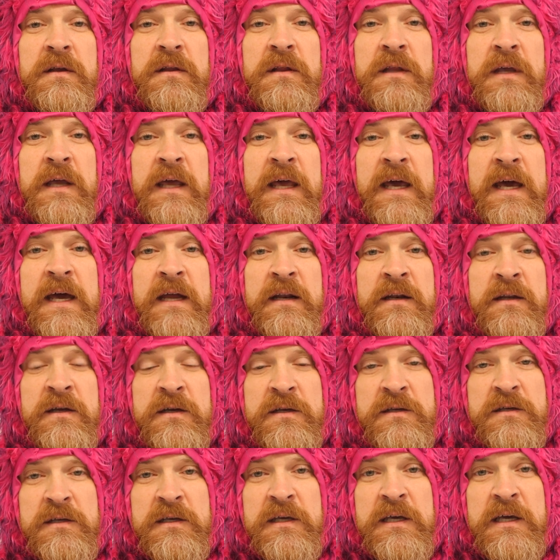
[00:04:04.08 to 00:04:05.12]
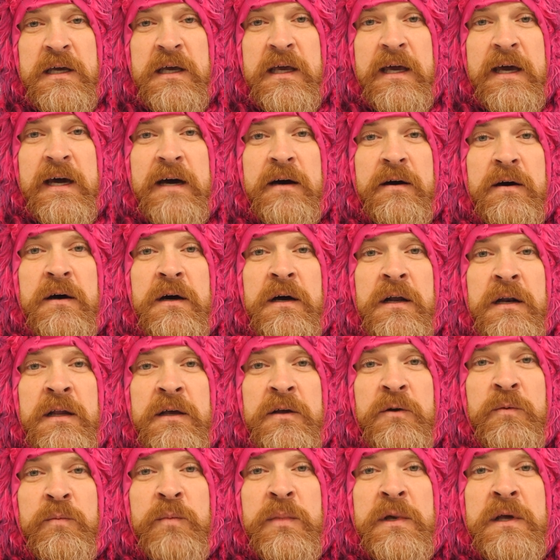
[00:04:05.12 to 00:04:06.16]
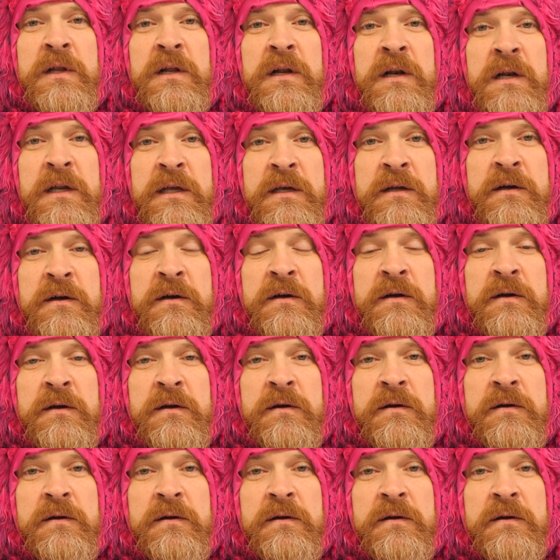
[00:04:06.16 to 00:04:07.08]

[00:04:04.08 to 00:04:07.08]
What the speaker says: The cat does kick out a little bit of litter.